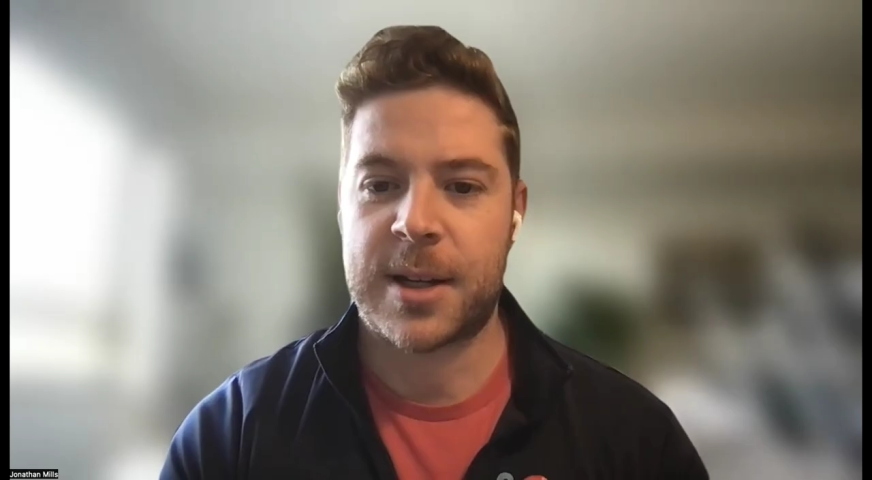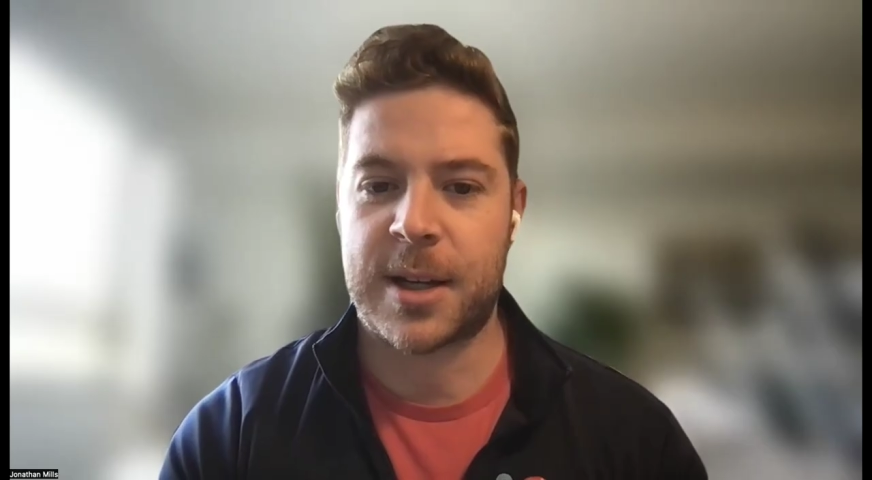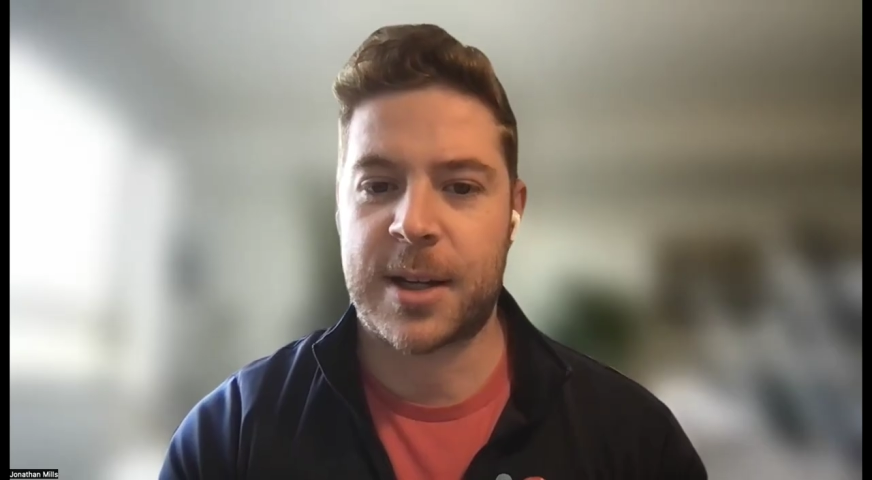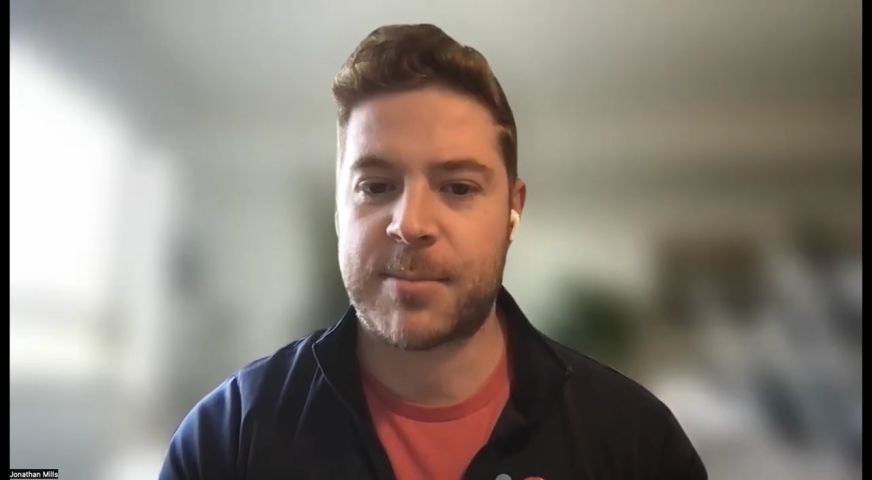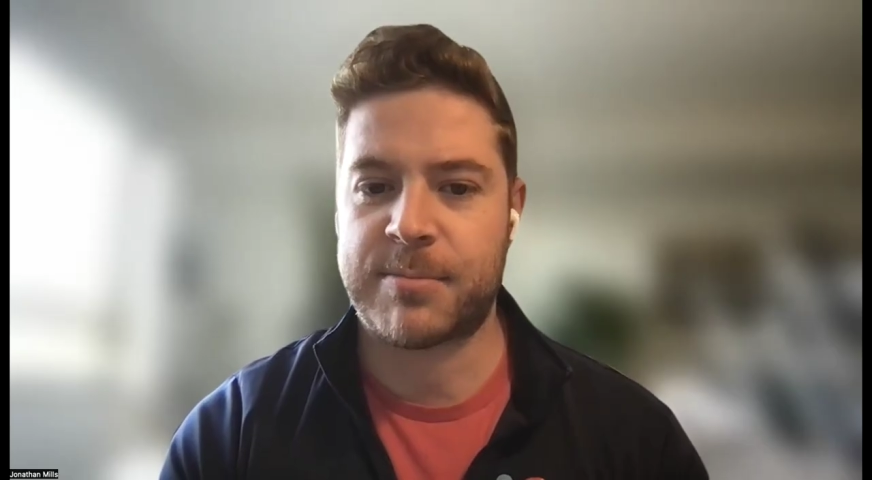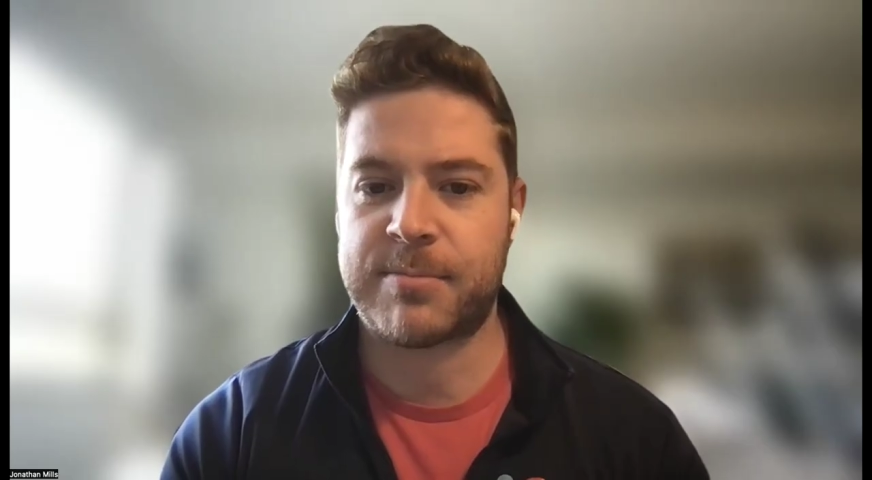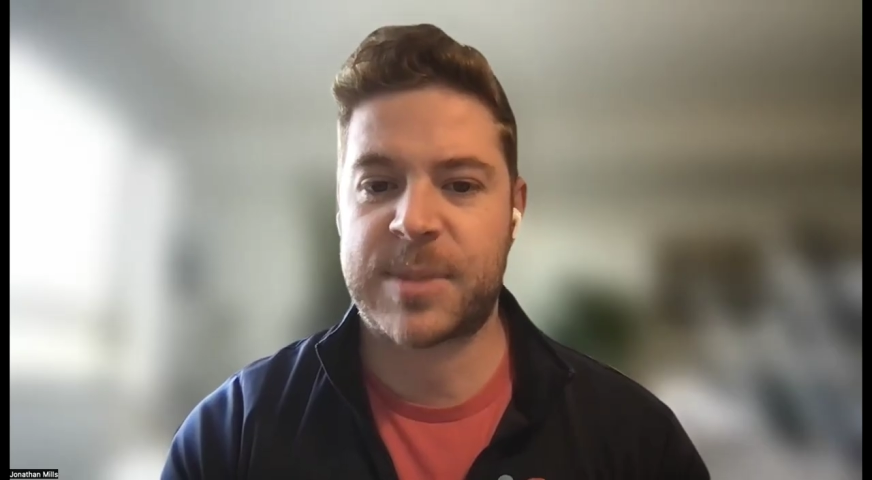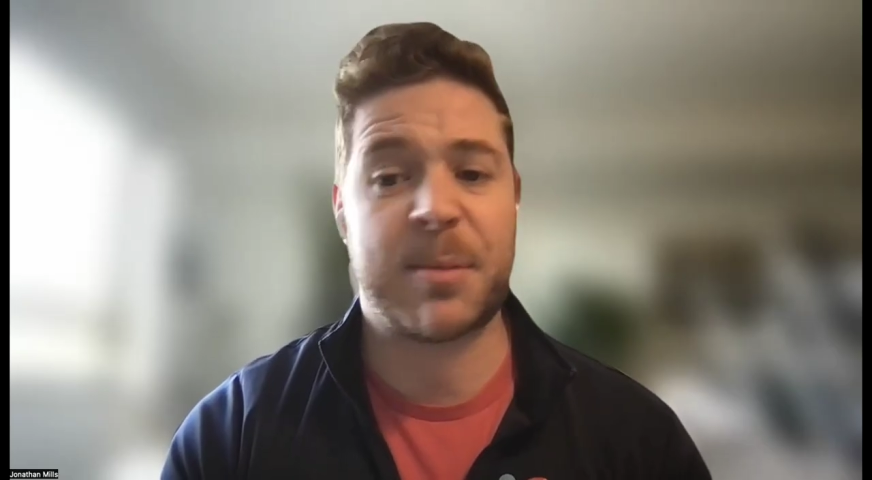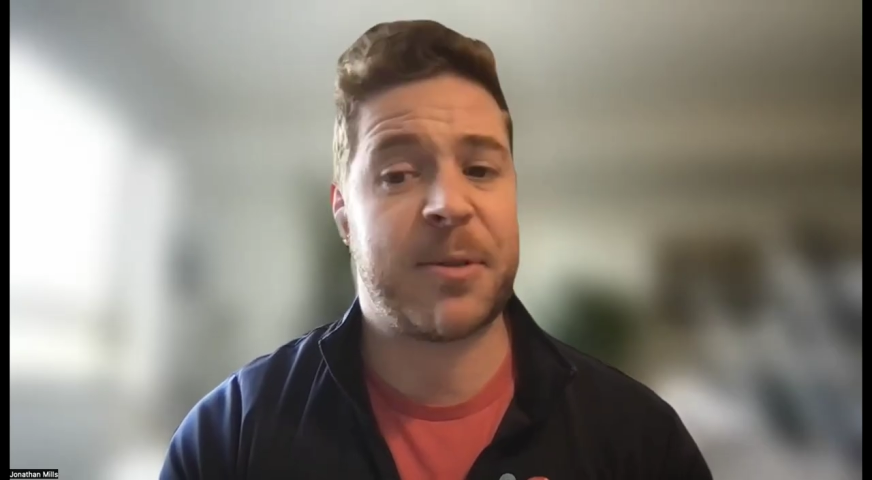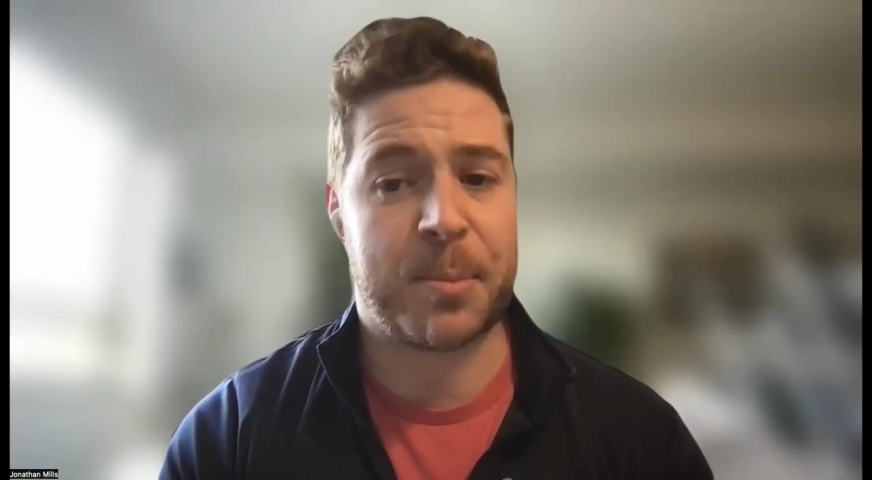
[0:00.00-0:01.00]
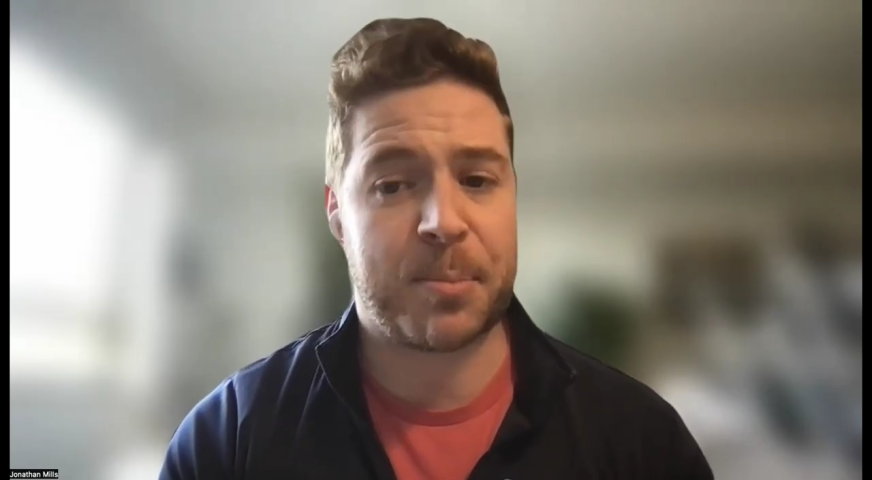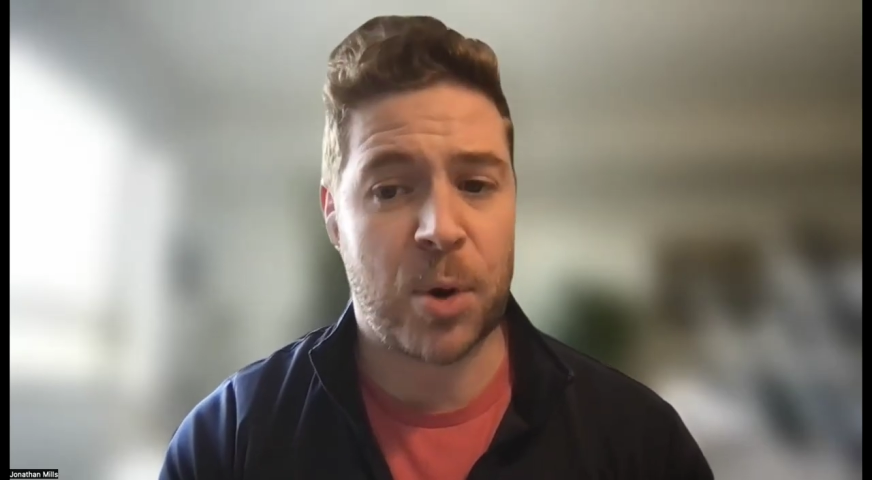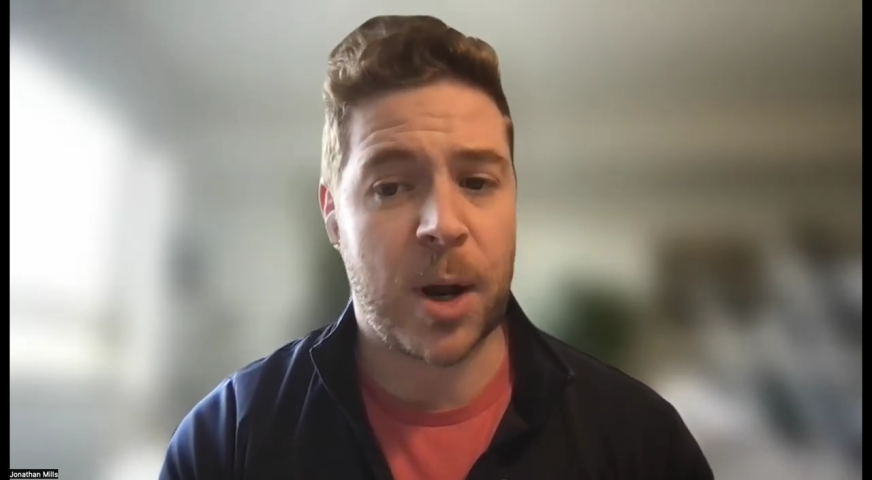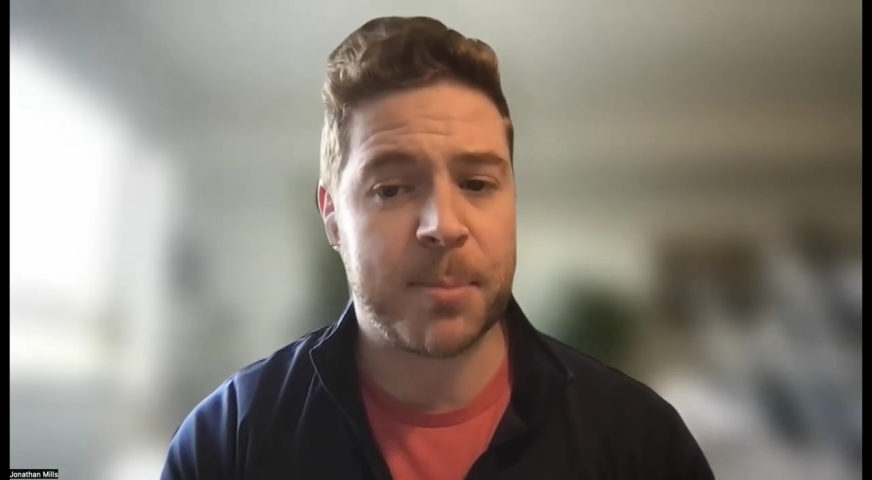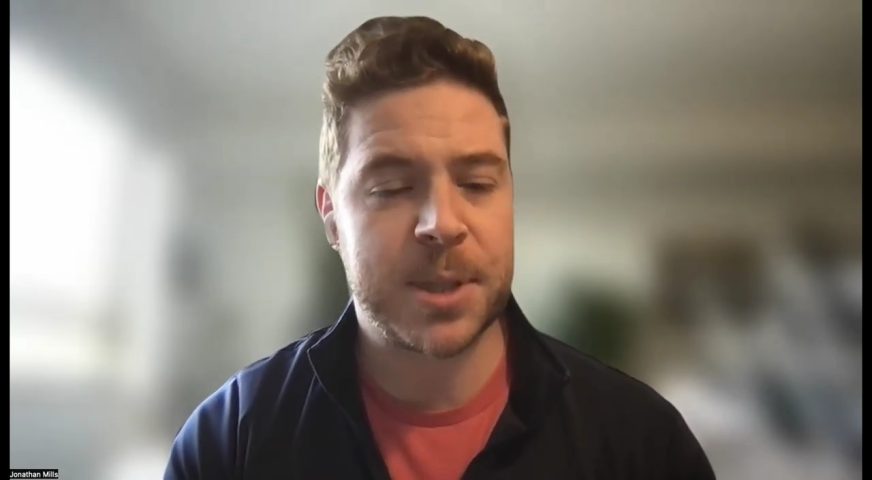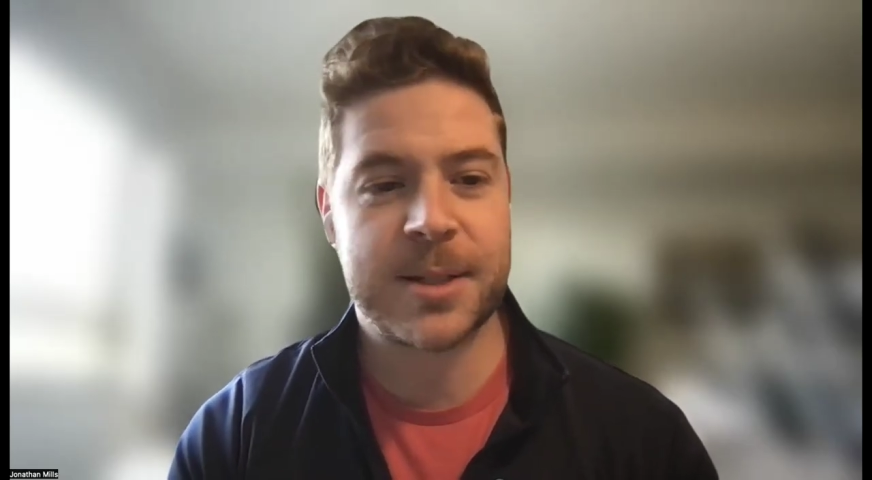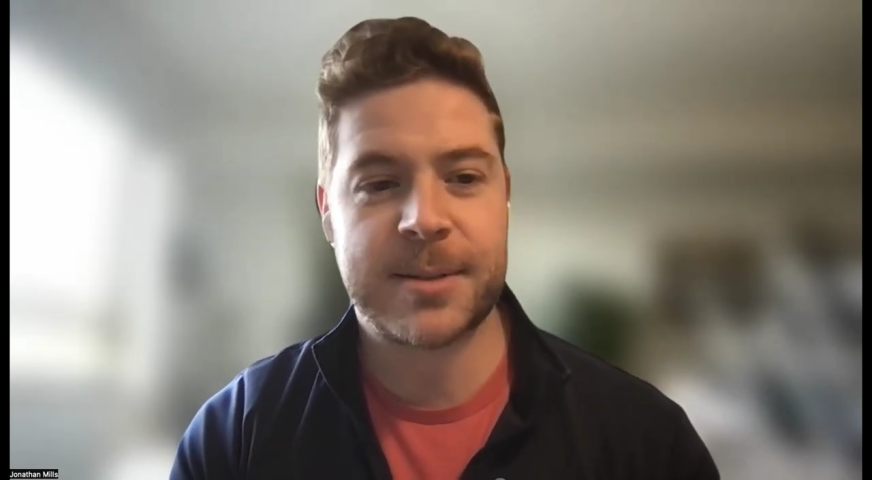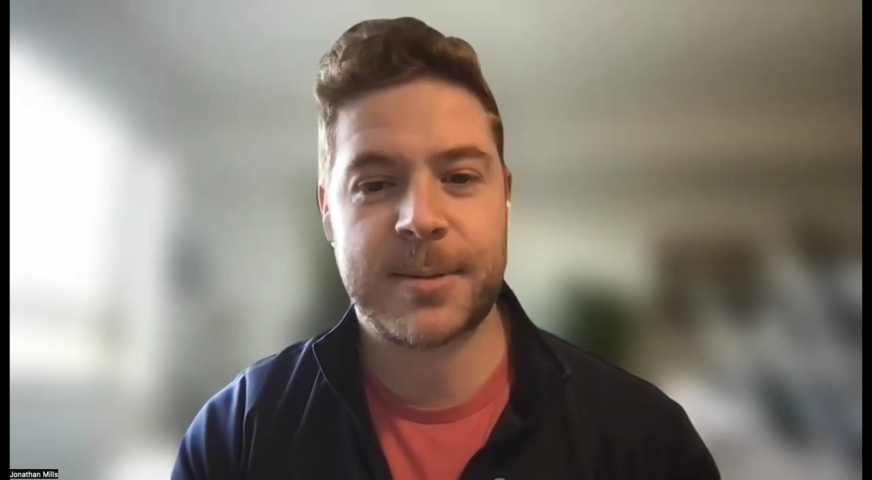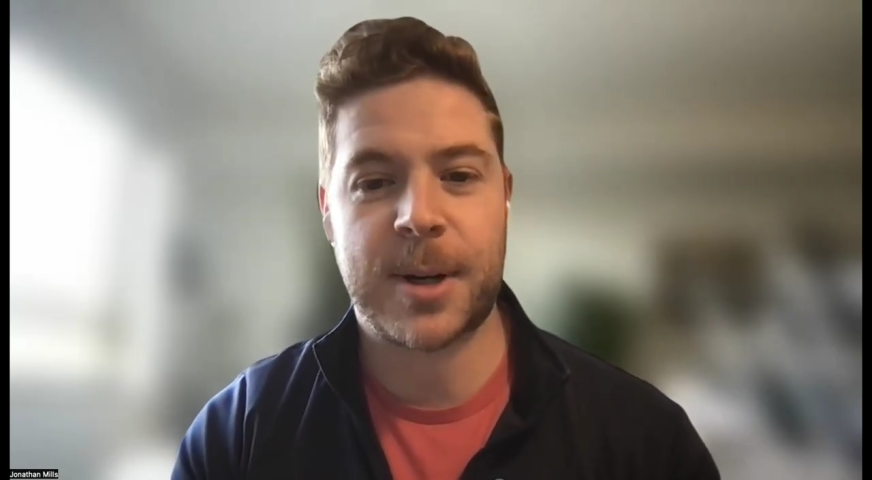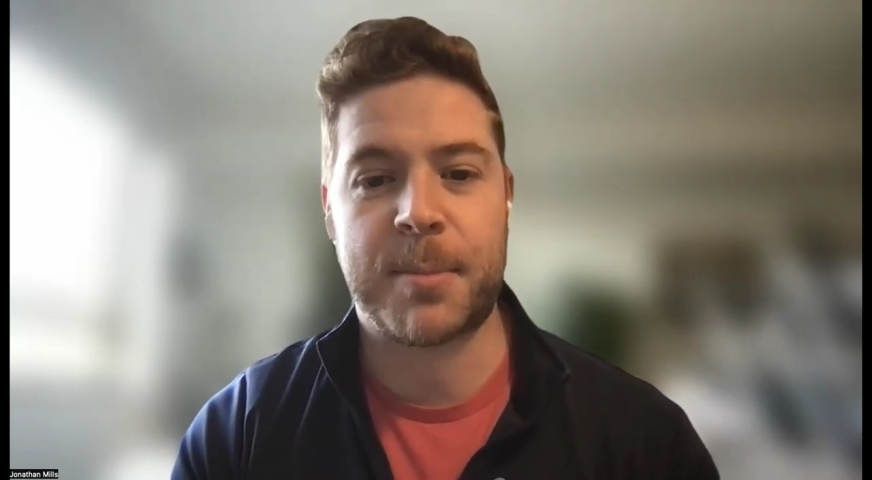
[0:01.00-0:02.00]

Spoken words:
some of the prompts